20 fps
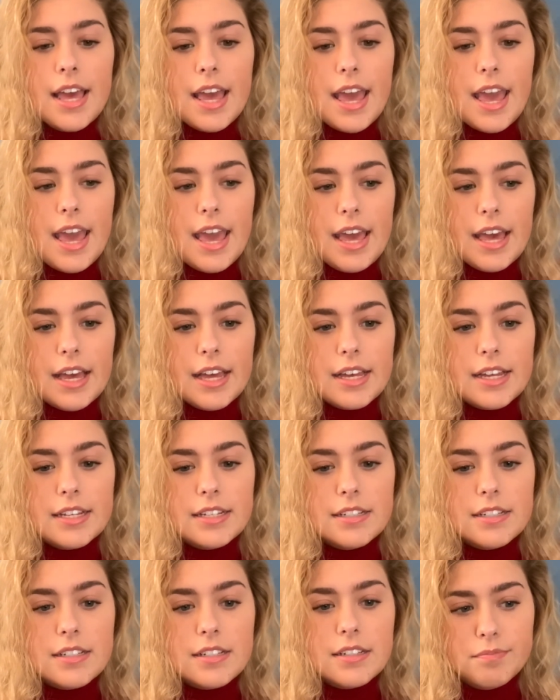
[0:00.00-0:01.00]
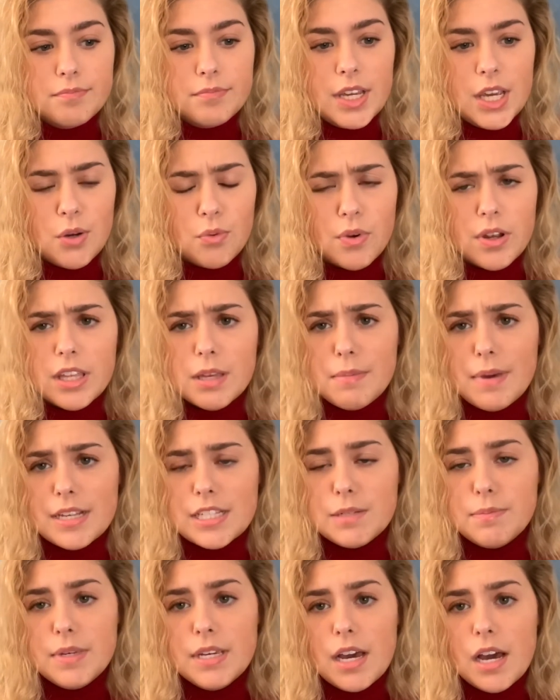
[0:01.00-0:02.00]
And it really
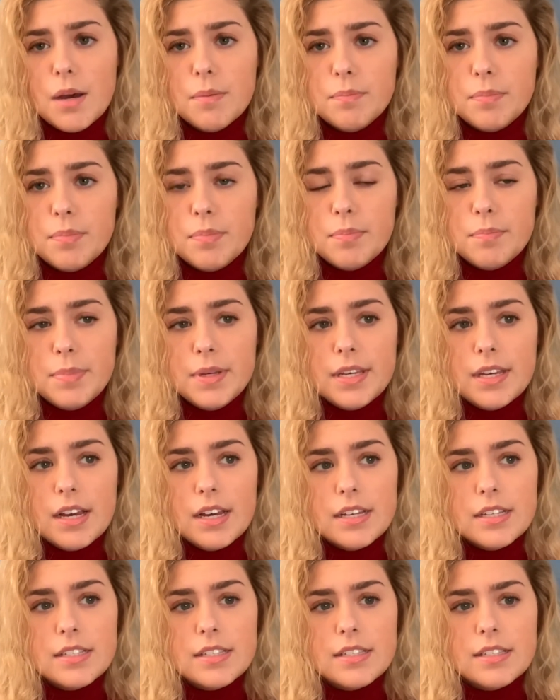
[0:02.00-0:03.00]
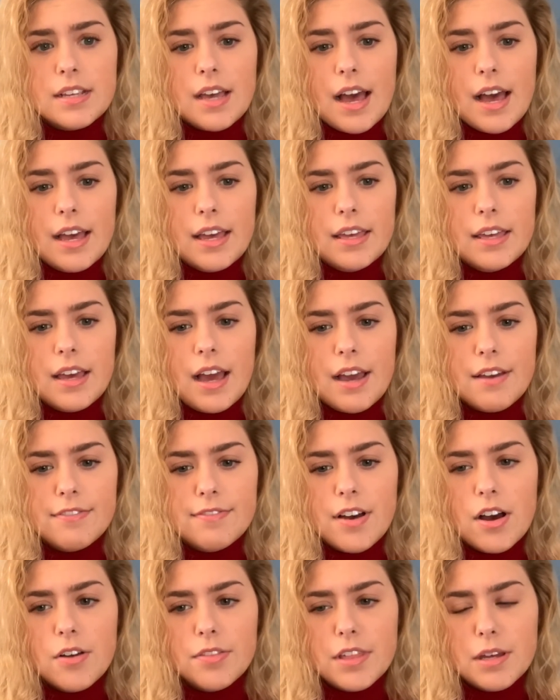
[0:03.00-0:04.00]
messed me up, because I
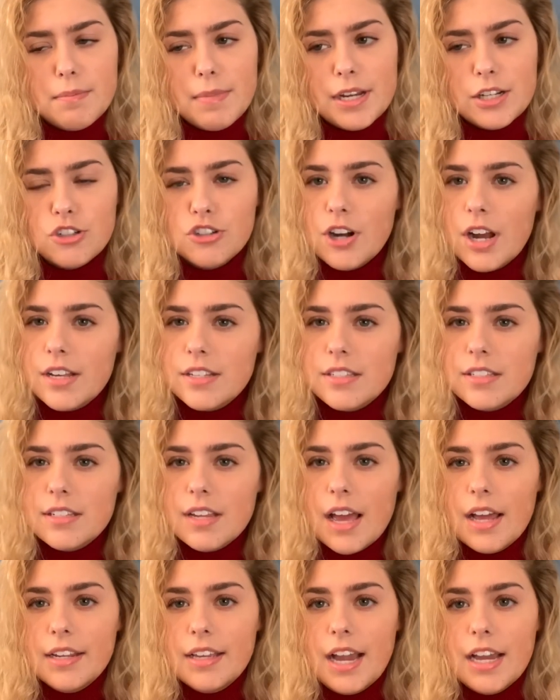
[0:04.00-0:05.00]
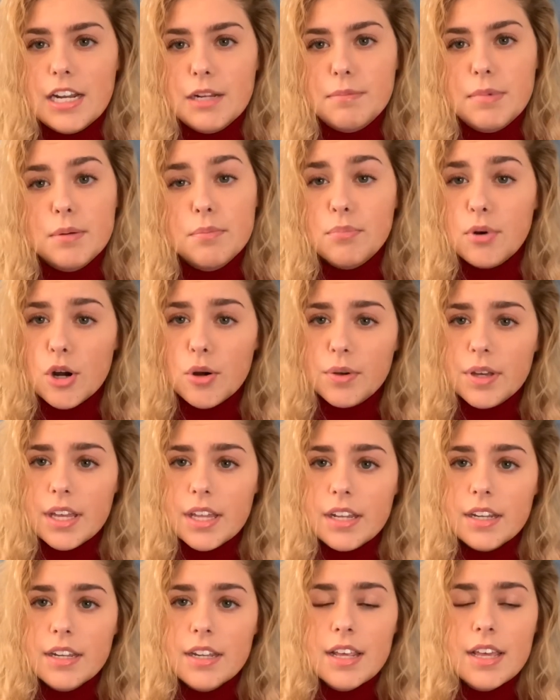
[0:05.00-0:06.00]
felt that my trust had kind of been
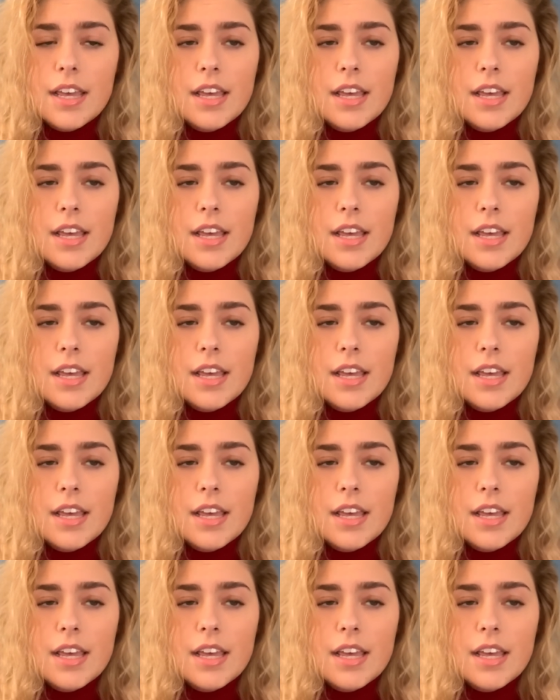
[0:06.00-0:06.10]
broken.